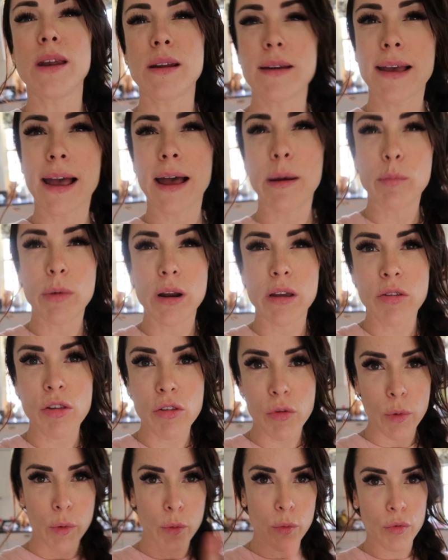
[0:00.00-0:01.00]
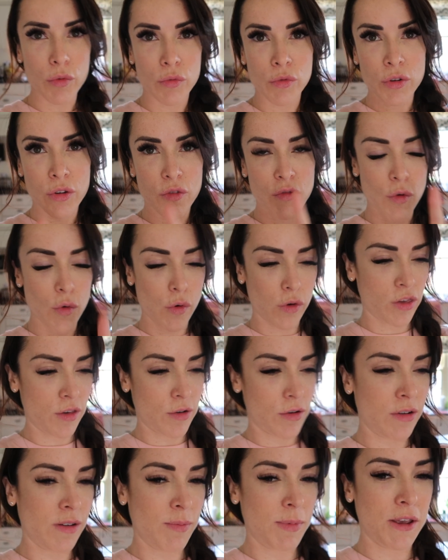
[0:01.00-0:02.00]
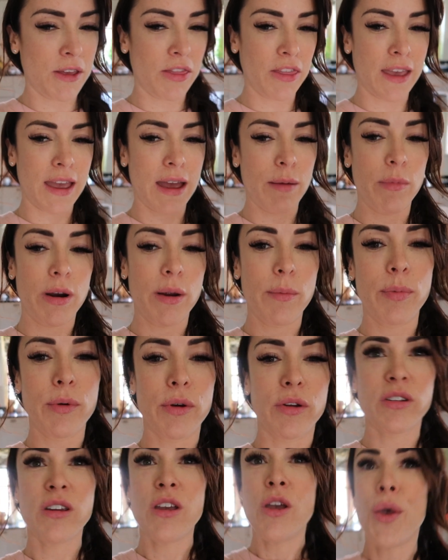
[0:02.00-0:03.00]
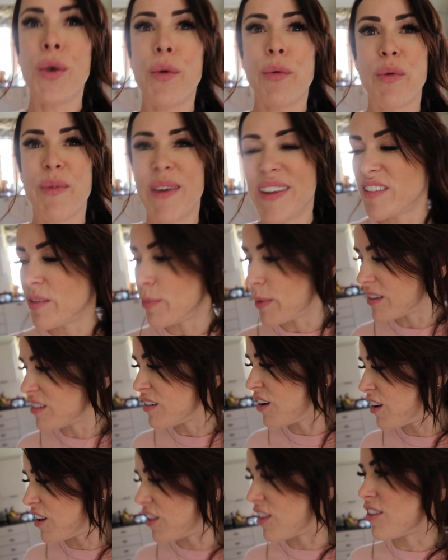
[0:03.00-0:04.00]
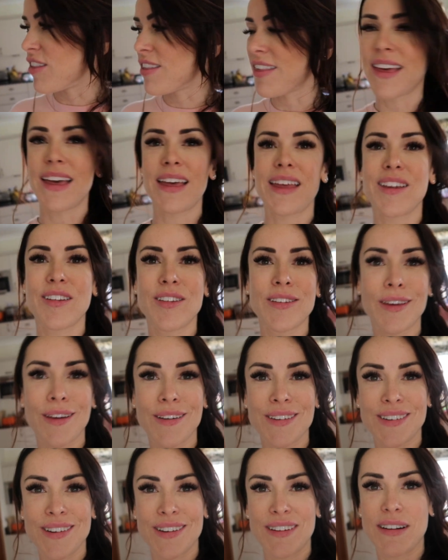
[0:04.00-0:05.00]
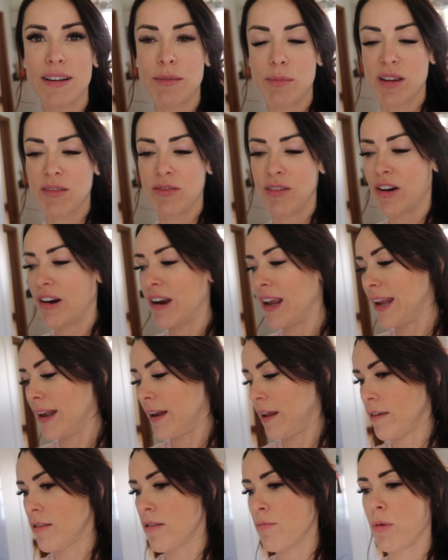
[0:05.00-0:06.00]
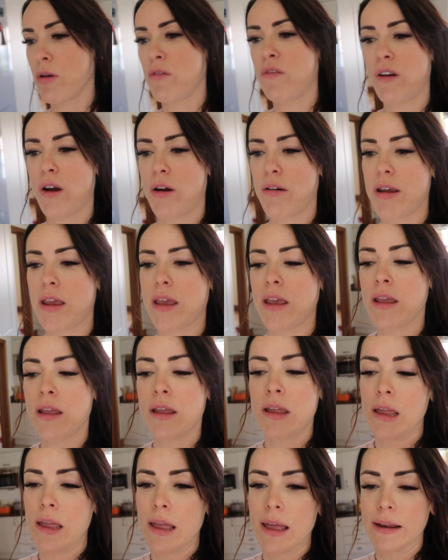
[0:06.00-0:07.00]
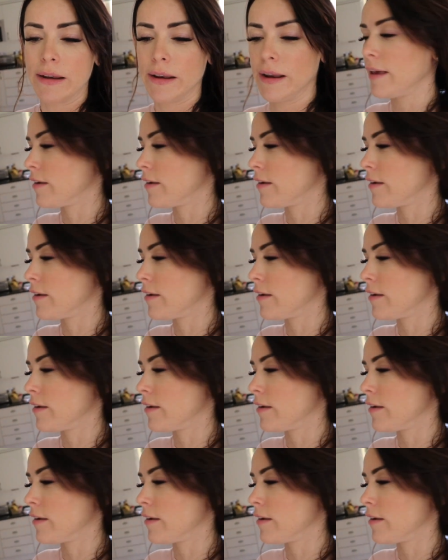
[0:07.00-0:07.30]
being on camera, so we won't force her to be on the camera. But we went to McDonald's and got her a McFlurry and Lex a McFlurry and